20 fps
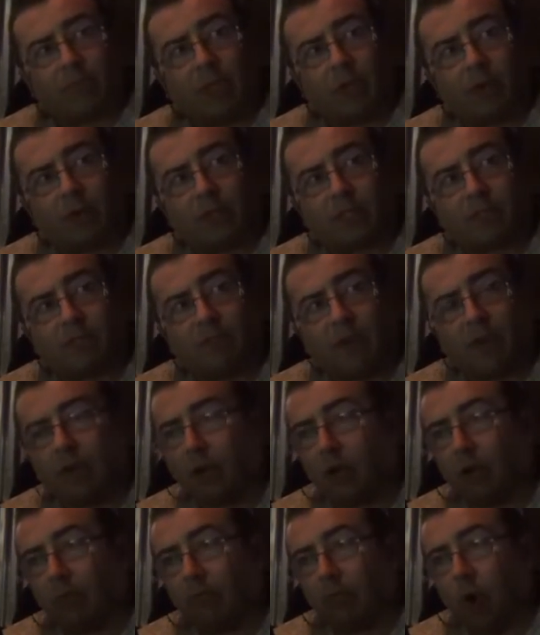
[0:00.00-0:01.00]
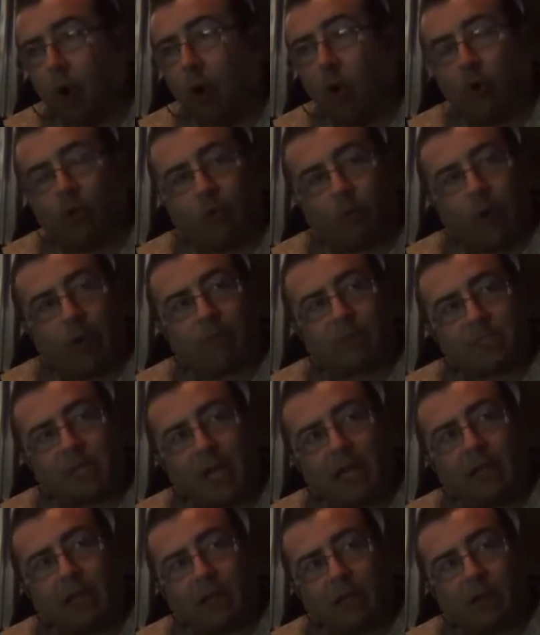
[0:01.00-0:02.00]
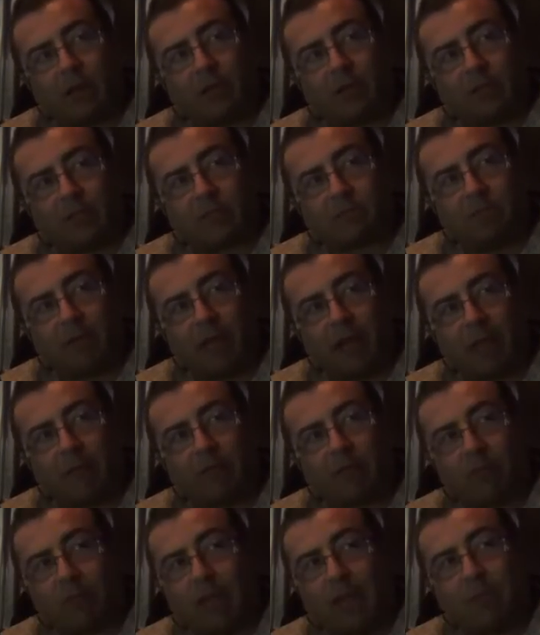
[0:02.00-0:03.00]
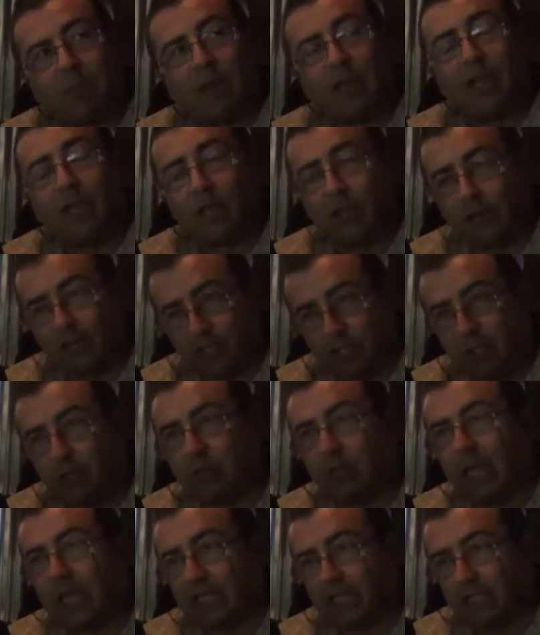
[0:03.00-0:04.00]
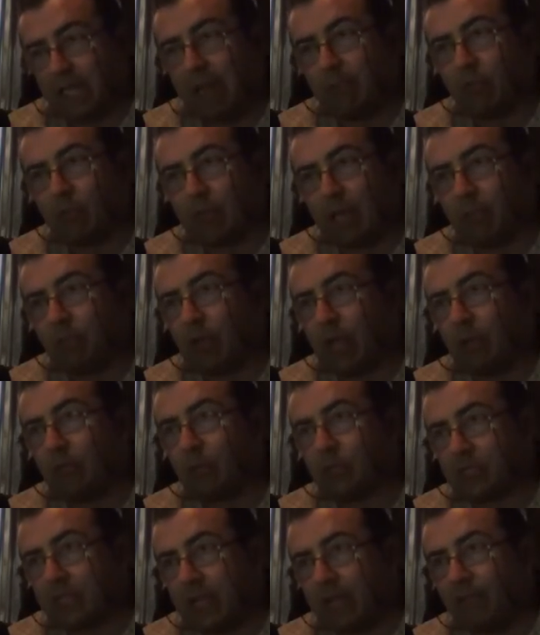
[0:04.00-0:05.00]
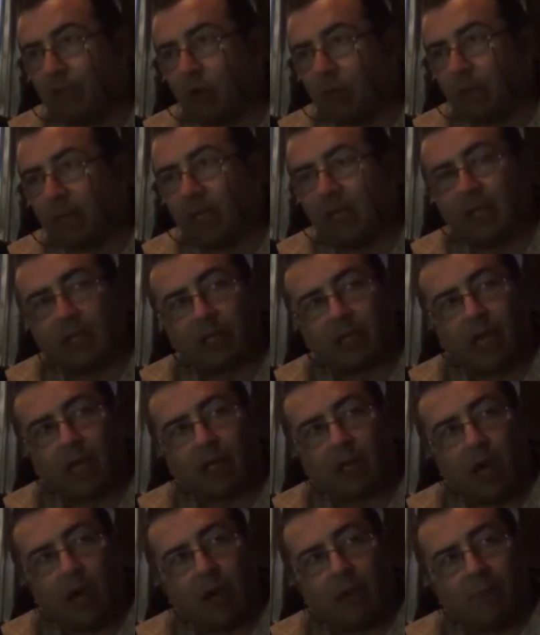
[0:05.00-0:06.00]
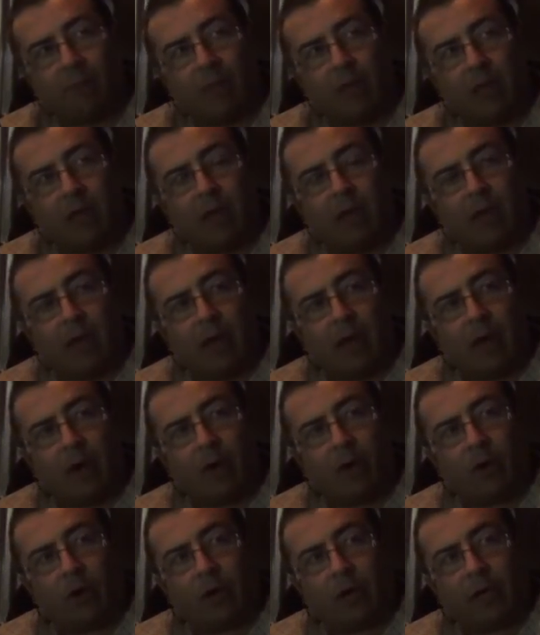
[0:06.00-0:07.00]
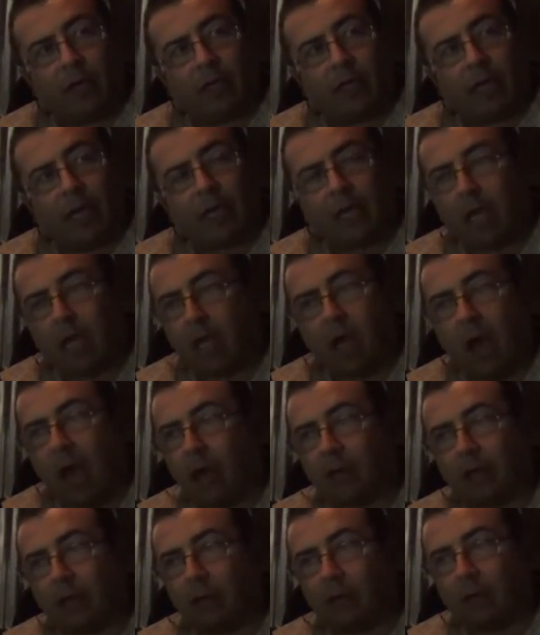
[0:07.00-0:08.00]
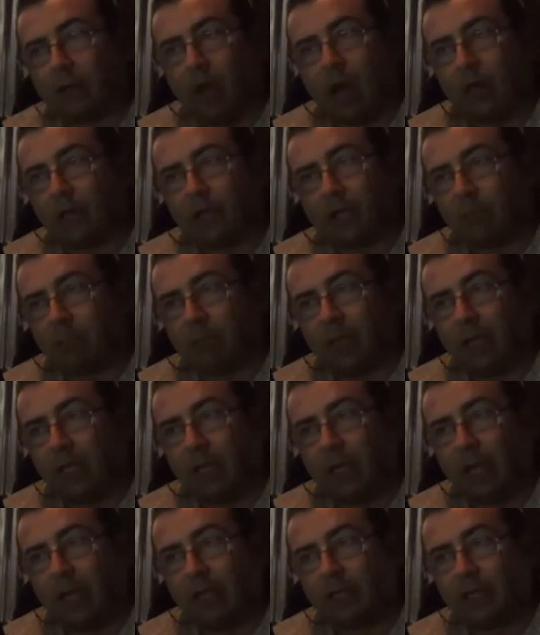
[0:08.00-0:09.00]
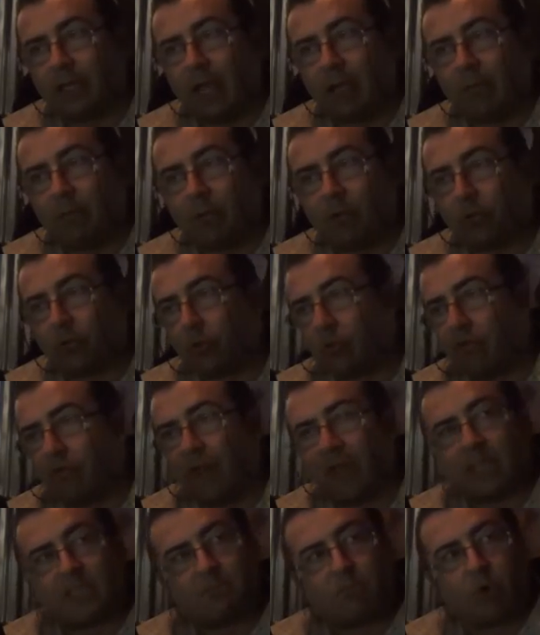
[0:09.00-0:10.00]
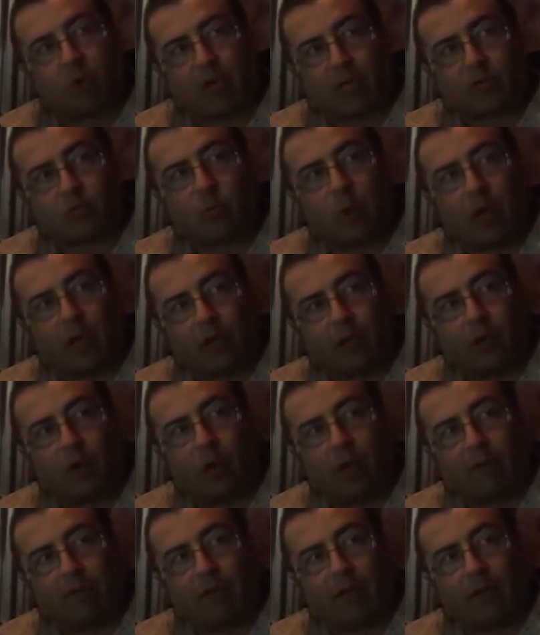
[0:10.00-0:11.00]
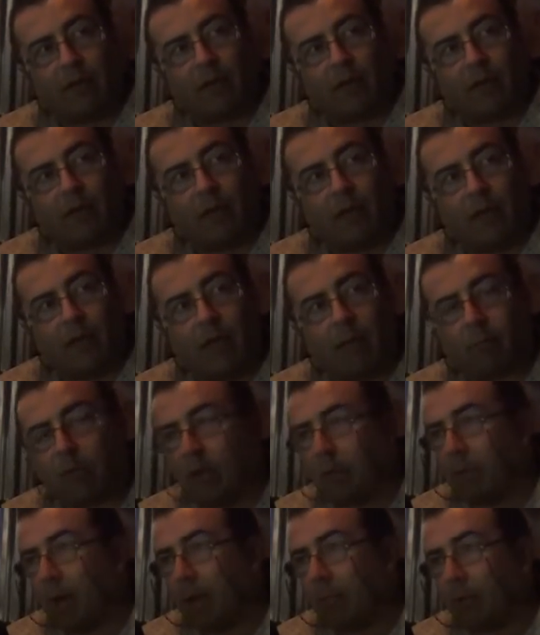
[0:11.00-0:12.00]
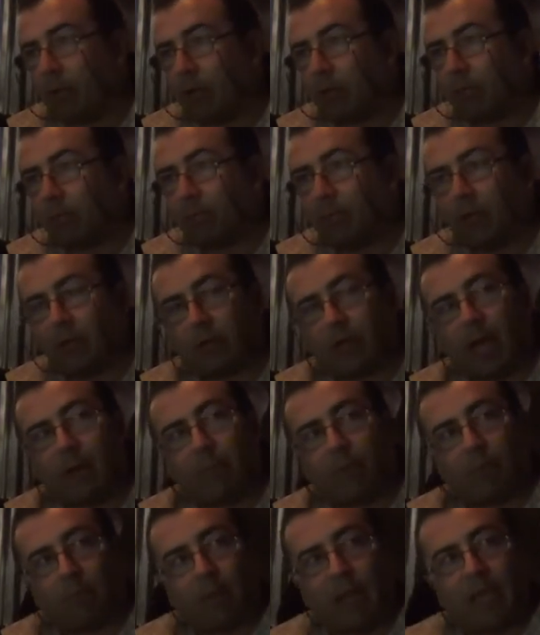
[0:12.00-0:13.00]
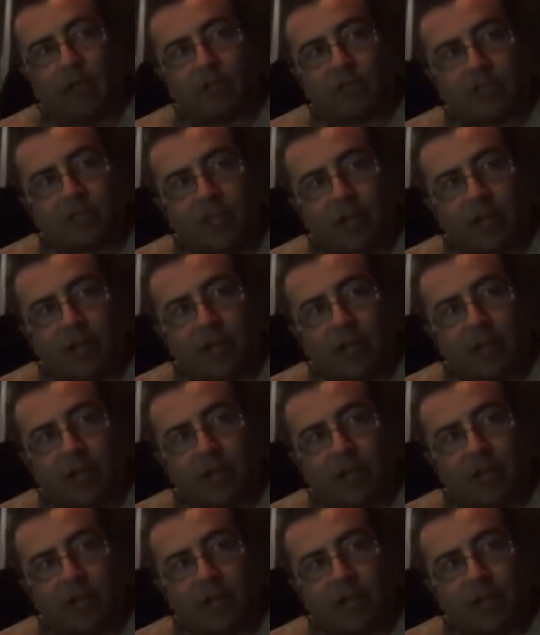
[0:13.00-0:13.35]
know, it's very old website. You know, it's been up StefanoPelinga.com. Yes, www.stefanopelinga.com. Mm-hmm. Or uh, they can contact me anytime. You know, through Facebook as well. You know, I have a, okay. a pretty popular a uh, couple of pages